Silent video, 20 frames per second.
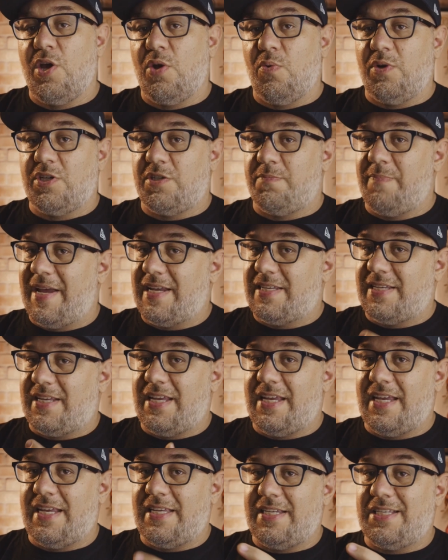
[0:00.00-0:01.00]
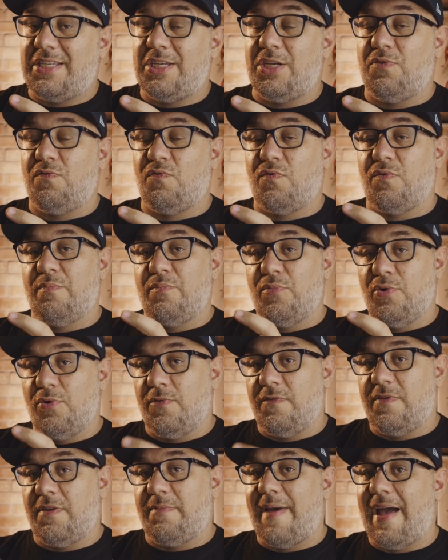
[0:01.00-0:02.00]
which makes it easy to
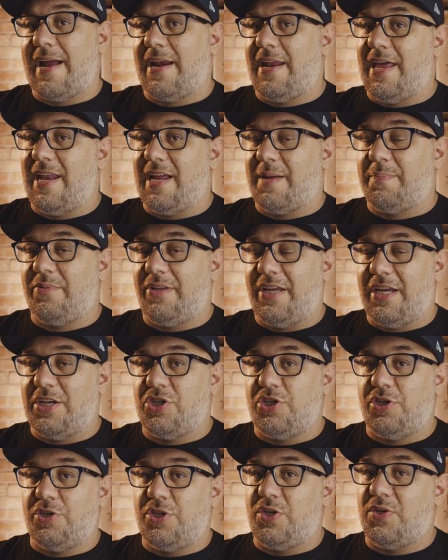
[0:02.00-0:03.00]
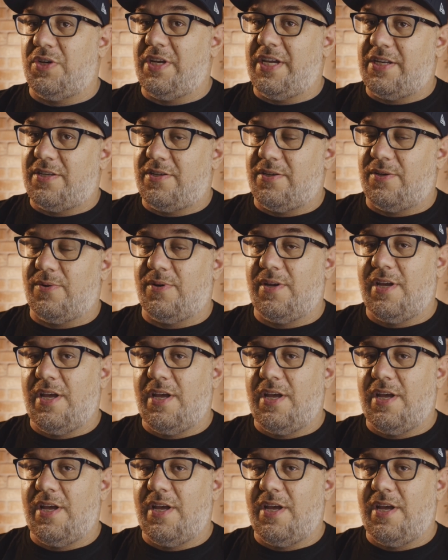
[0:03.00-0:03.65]
remove the magnetic plate should you need to.